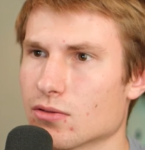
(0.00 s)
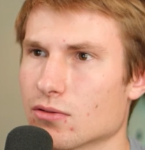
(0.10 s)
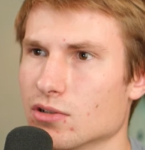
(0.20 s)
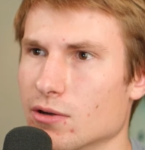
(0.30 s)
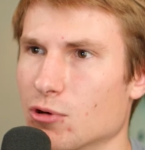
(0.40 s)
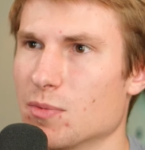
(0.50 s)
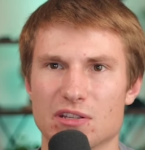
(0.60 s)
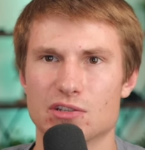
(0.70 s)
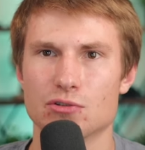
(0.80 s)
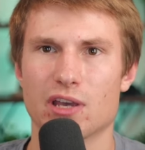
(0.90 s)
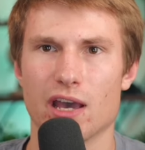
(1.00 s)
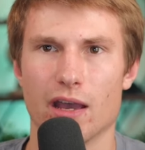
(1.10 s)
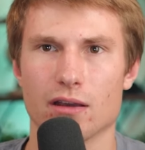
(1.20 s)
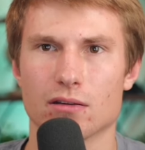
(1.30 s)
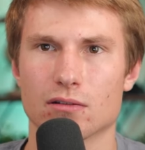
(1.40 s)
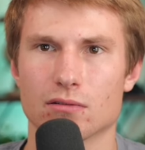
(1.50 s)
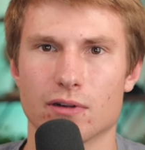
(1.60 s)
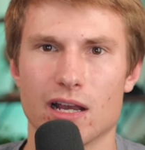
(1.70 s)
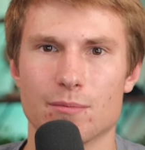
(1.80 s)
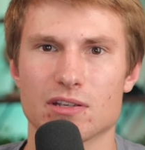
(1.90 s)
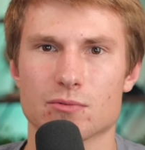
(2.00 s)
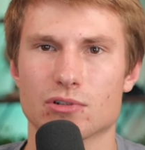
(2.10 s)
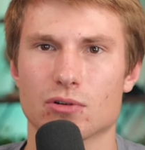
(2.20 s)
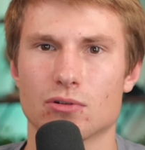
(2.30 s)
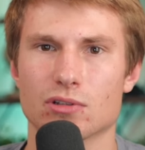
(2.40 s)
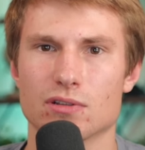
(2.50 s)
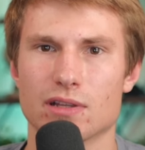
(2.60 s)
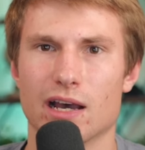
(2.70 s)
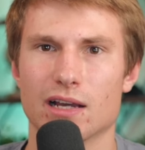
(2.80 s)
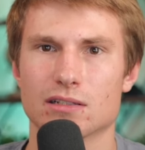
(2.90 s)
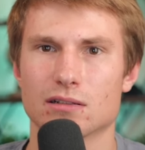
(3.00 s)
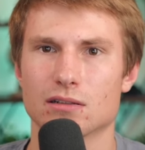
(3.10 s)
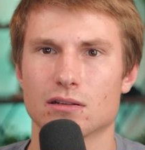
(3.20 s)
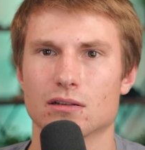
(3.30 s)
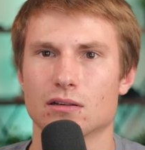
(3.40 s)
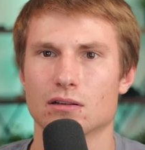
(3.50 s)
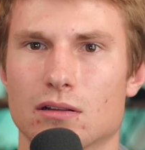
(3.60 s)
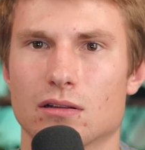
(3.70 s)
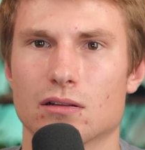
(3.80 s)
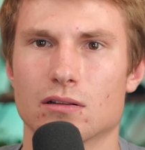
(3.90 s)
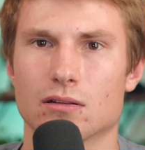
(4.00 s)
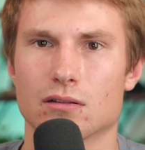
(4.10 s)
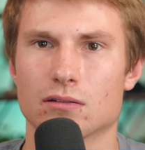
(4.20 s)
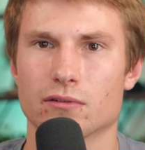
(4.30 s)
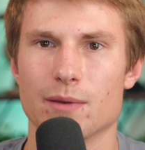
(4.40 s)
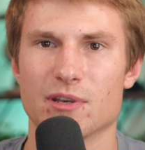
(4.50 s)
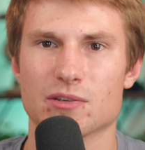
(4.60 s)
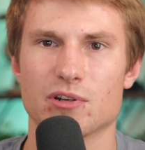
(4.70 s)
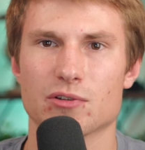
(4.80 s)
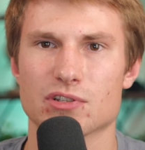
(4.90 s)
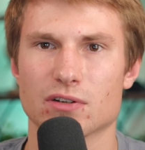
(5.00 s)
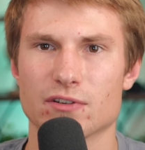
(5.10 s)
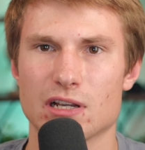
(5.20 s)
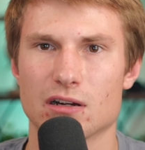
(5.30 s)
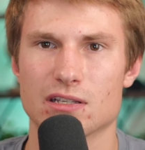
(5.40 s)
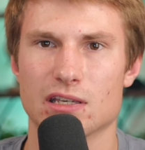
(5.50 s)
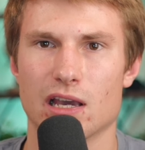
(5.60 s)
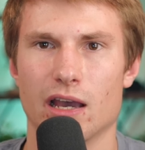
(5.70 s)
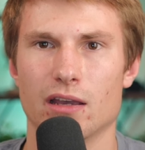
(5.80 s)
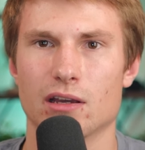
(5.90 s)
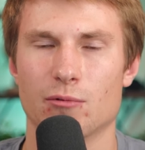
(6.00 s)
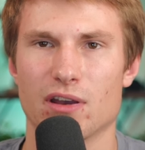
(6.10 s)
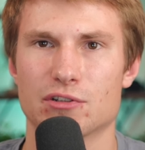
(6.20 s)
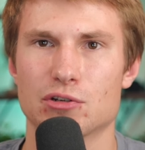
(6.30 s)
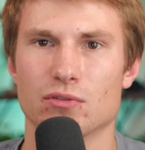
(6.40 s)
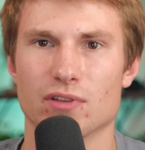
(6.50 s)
would be 2K, right? Because we're told that, right? Because we know the surface area is K and we have 2 of them,